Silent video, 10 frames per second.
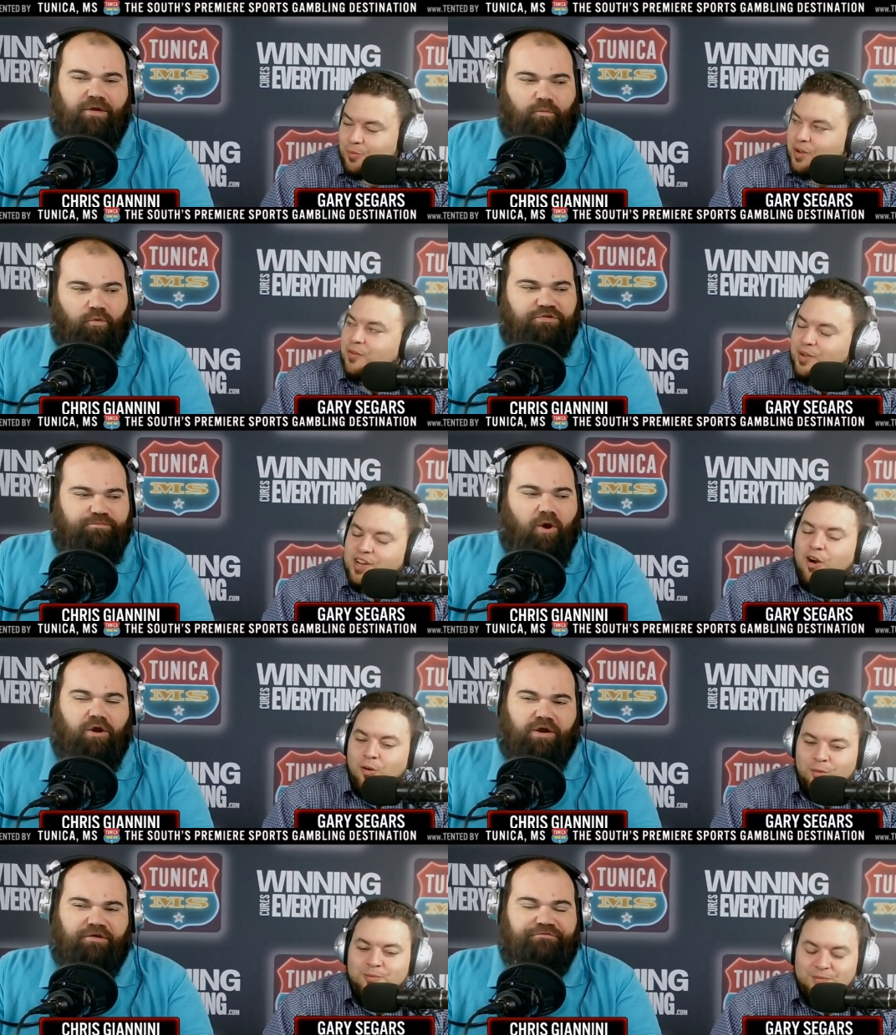Speaker 1: we we're we smart
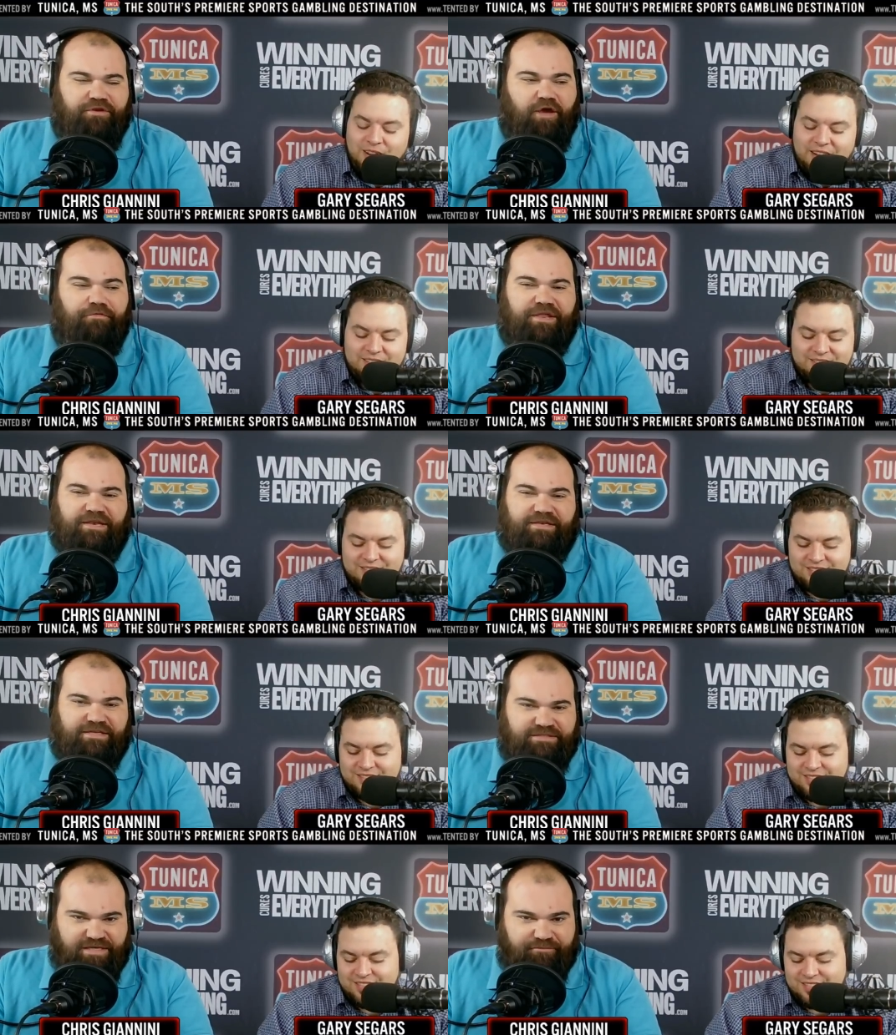know, enough to yeah. know that in
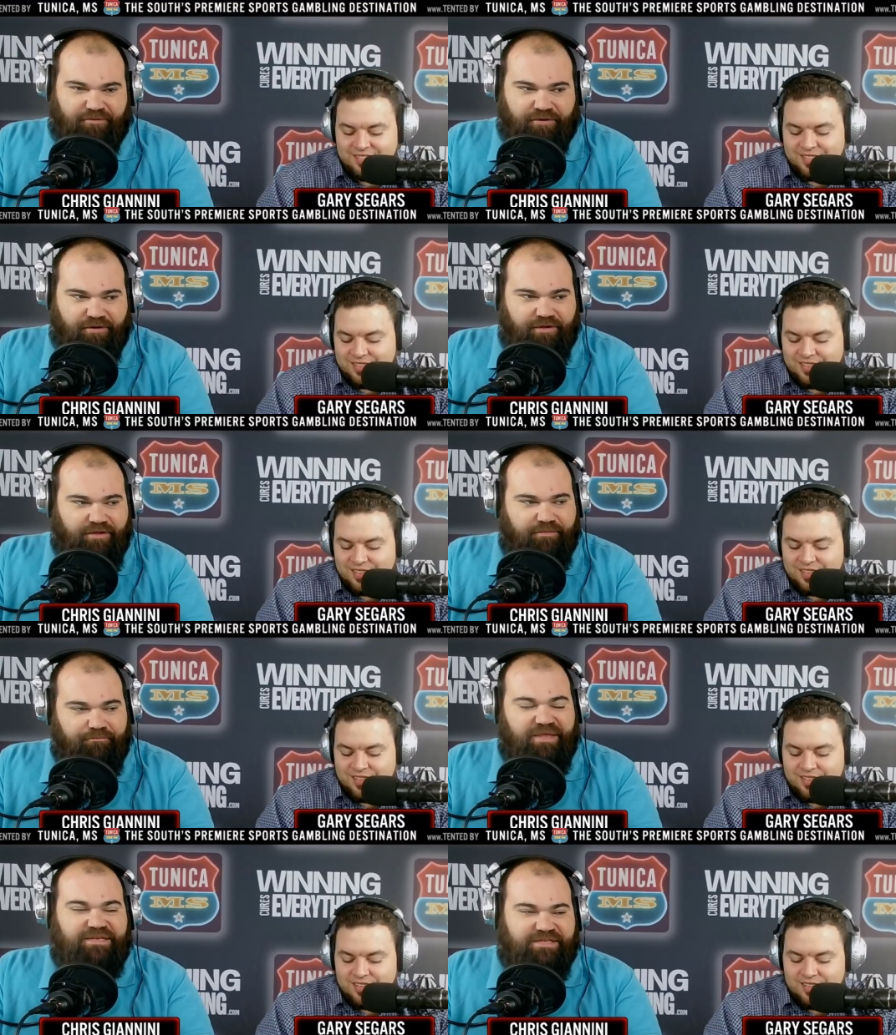December,
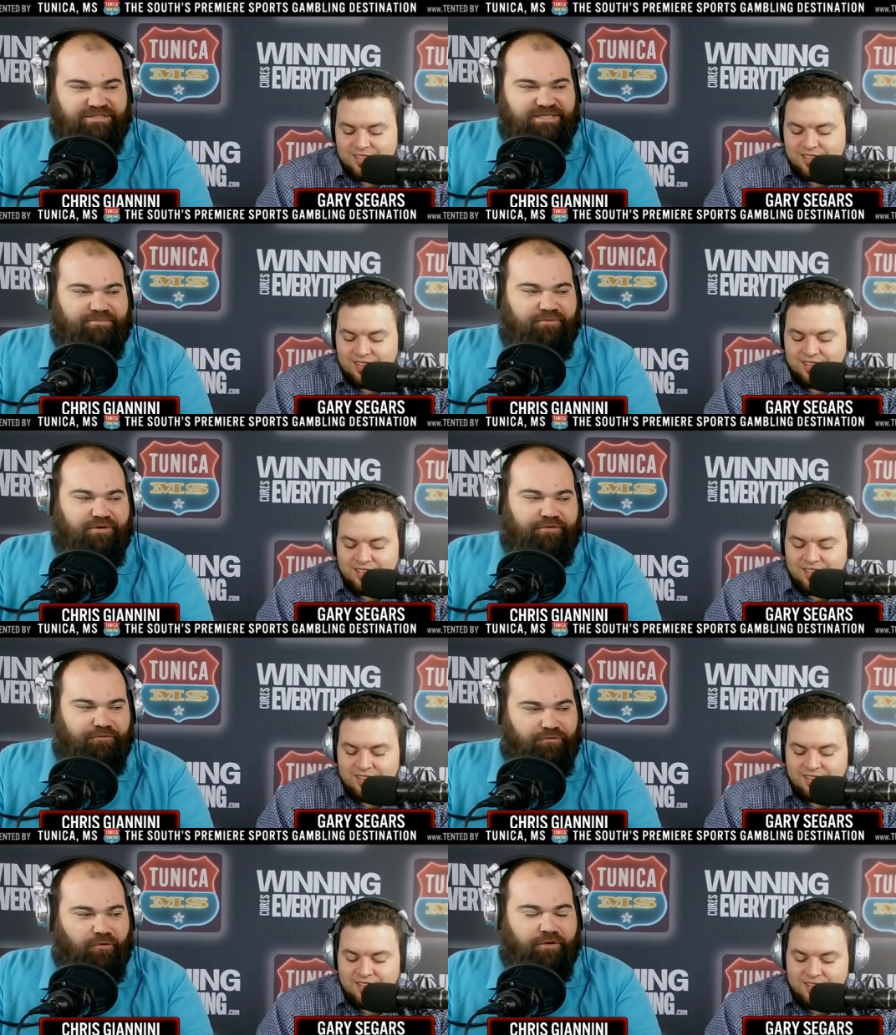mid December in New
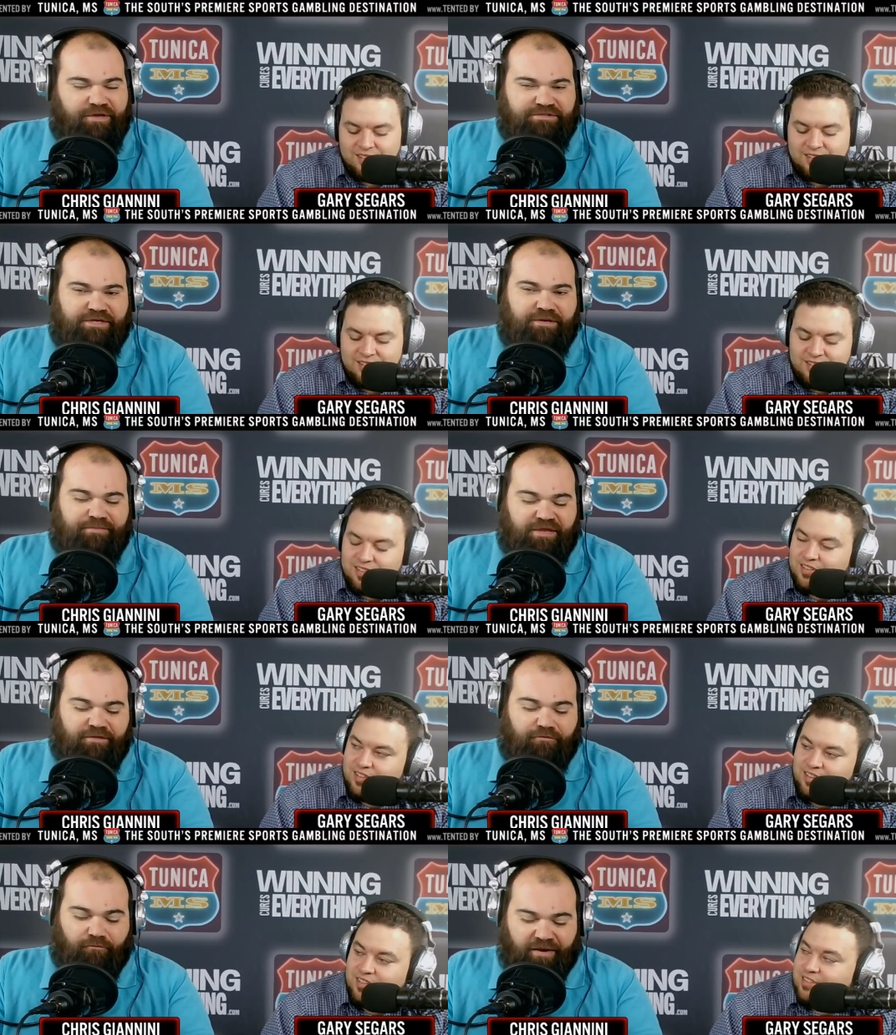York, it's going to be
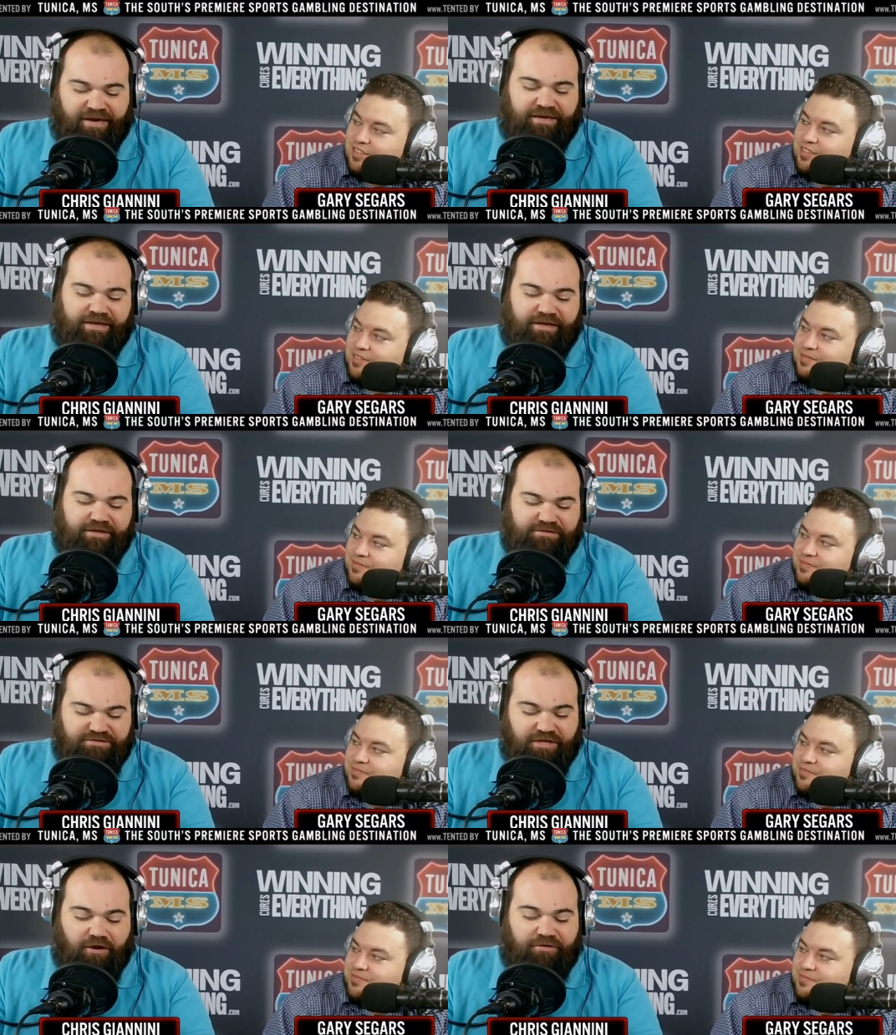either rainy,
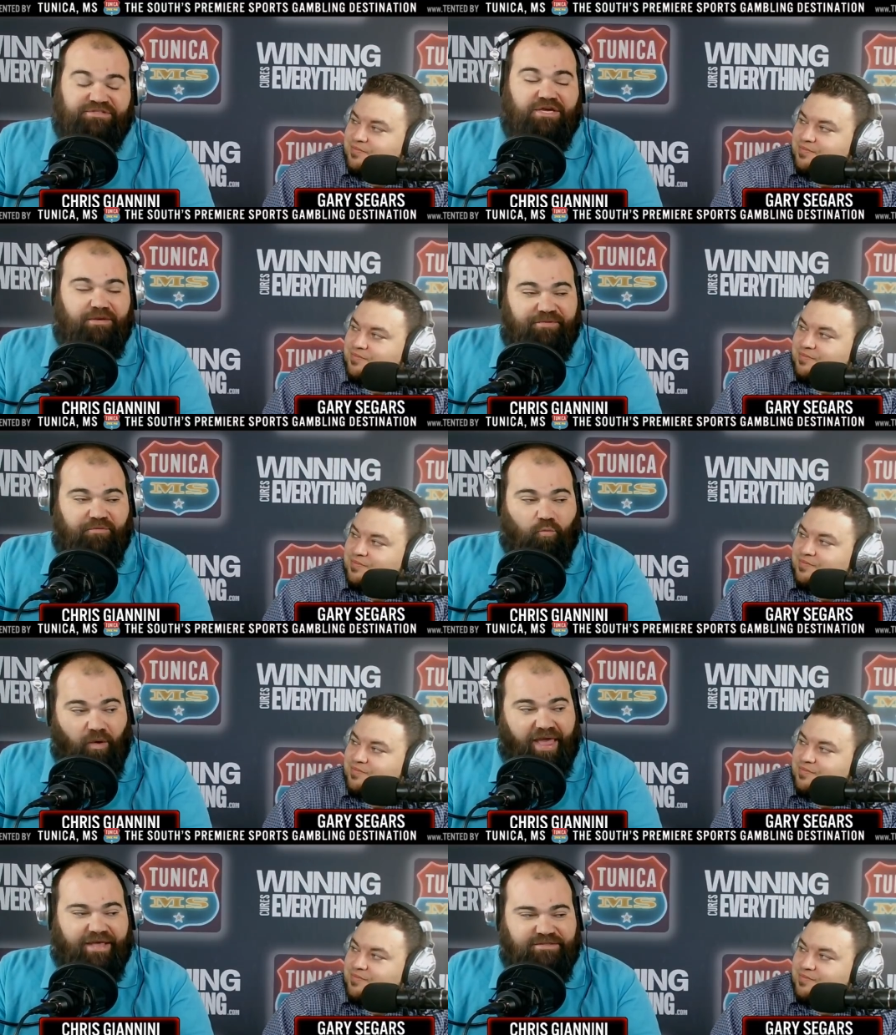snow, it's going to be wet